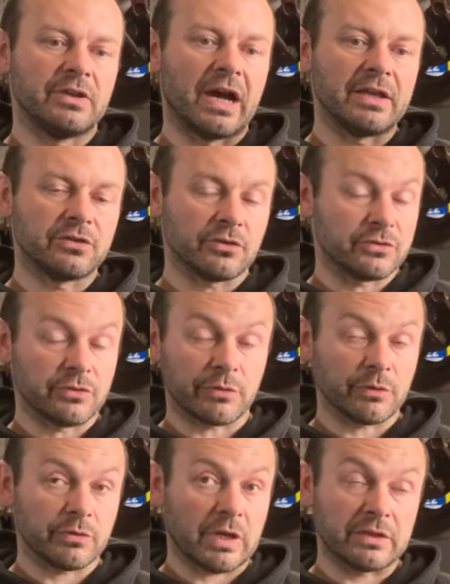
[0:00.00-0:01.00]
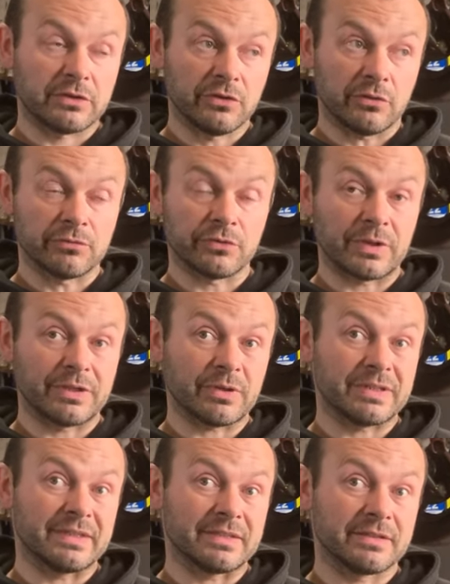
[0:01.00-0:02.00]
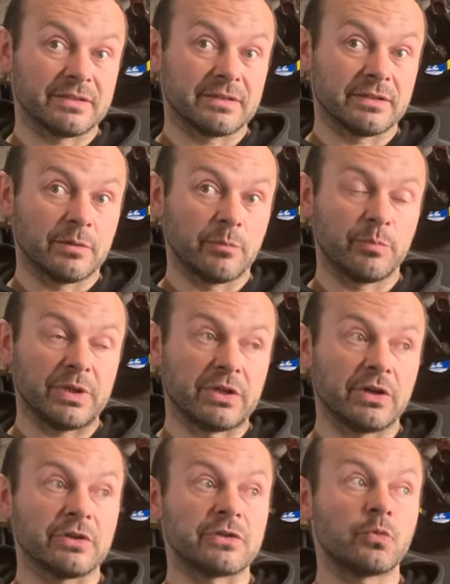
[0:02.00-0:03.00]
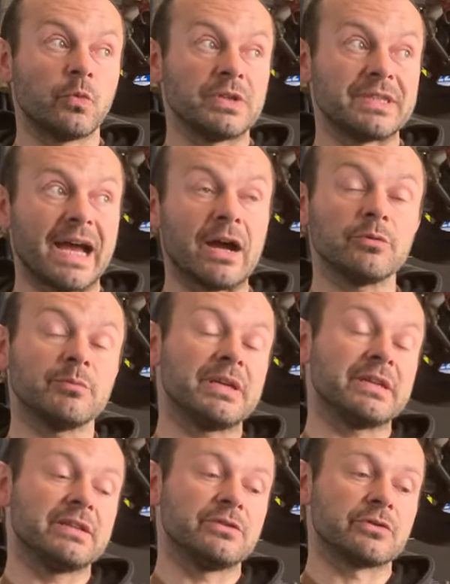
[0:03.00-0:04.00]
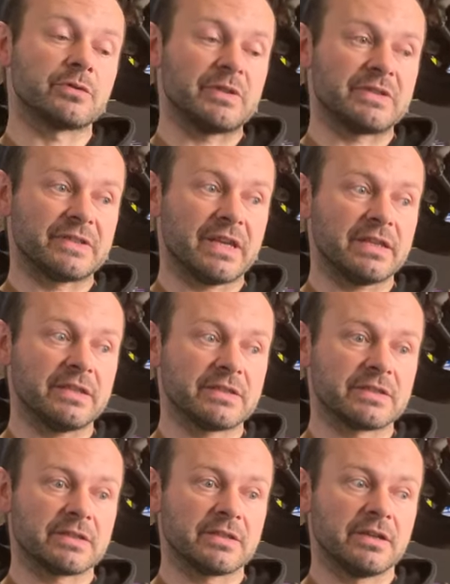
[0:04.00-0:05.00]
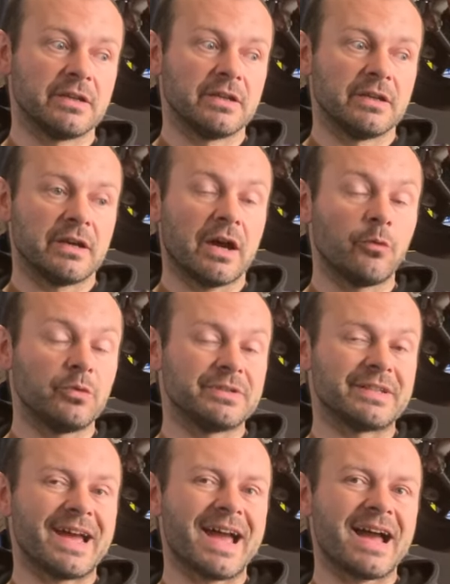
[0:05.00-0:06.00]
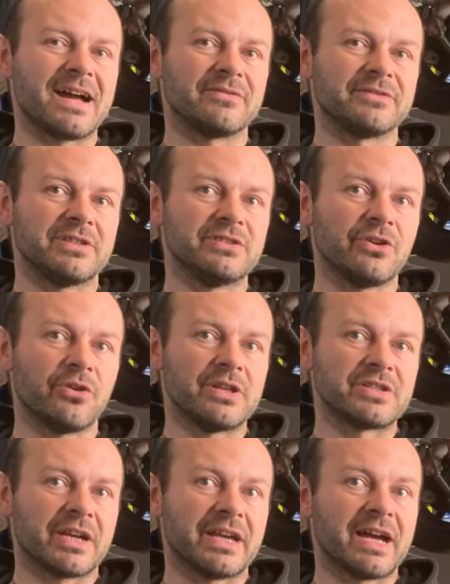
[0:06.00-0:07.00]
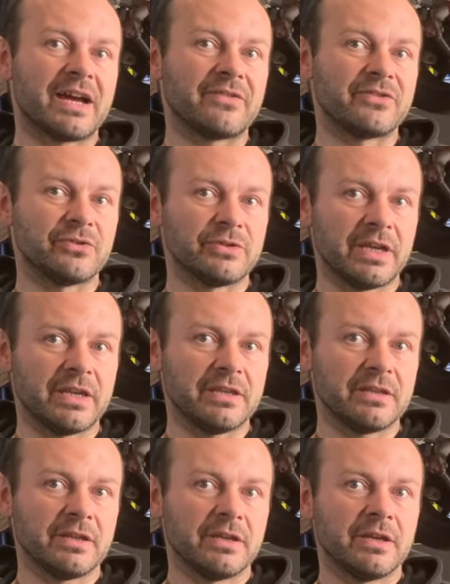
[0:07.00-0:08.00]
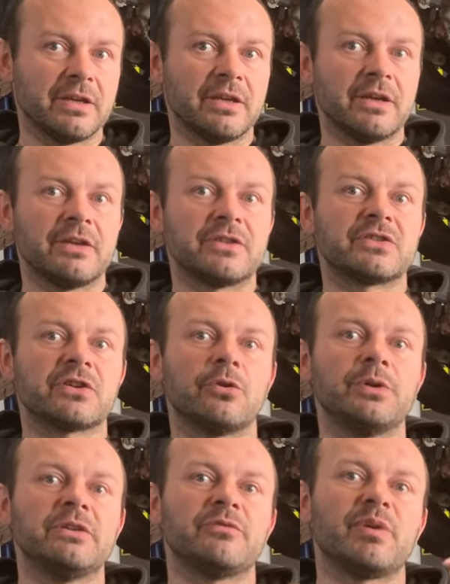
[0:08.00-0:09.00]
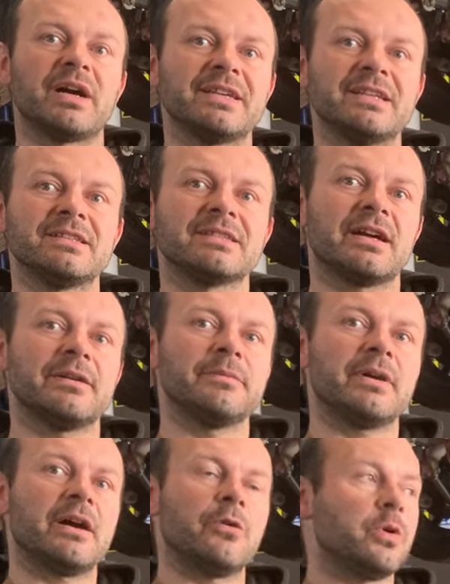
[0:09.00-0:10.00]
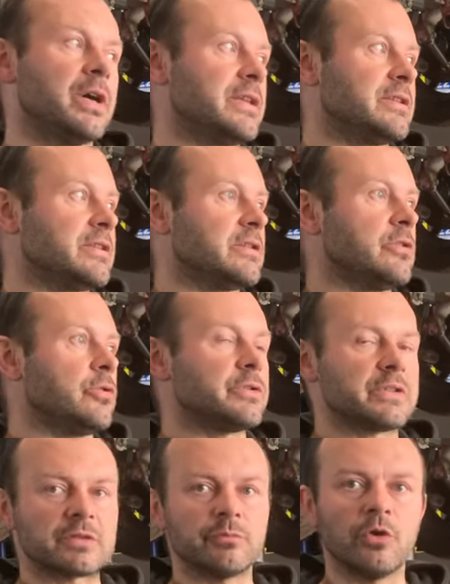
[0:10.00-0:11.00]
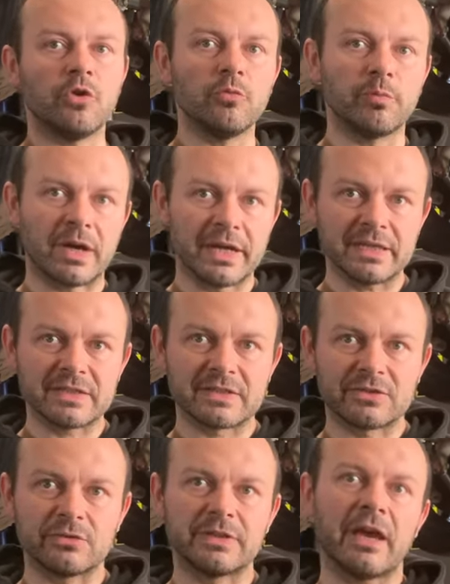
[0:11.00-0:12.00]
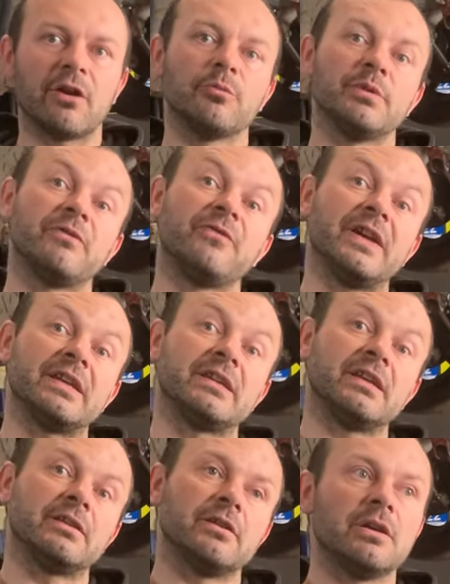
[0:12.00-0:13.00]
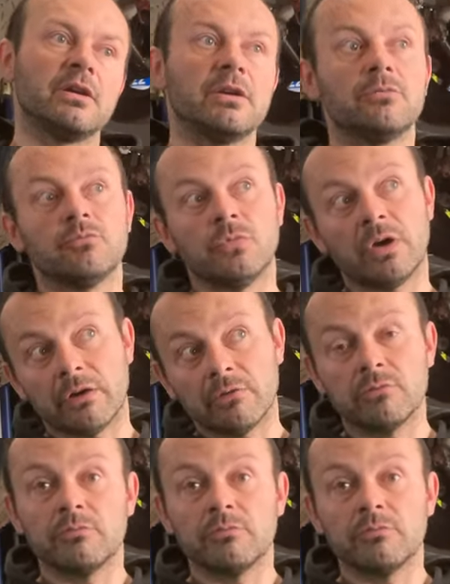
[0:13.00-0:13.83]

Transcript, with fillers: I don't know, I don't regret it because without making those mistakes, I wouldn't have the knowledge I have today. So if back in time I went on the small bikes, today I'll be thinking, well,